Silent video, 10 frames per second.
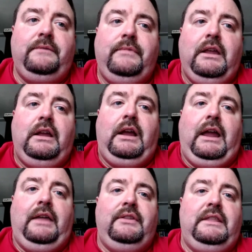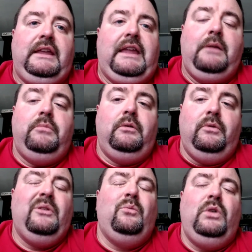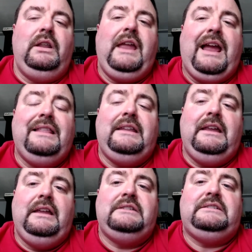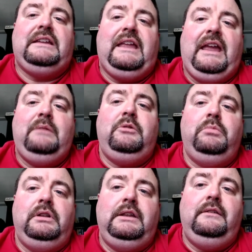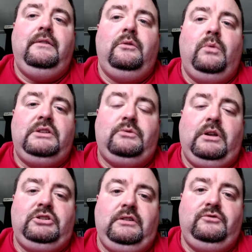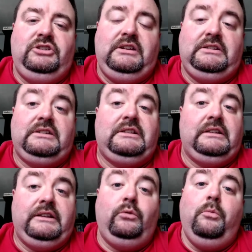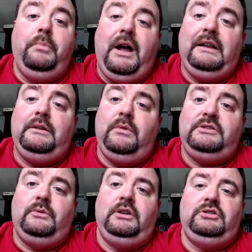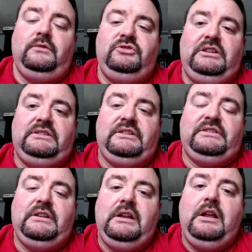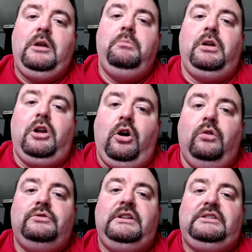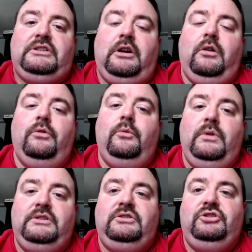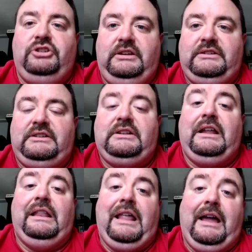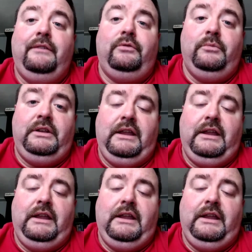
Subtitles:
And then but the reality is they came to believe in the resurrection of Jesus, the literal bodily resurrection of Jesus, because they saw the risen Jesus alive from the dead.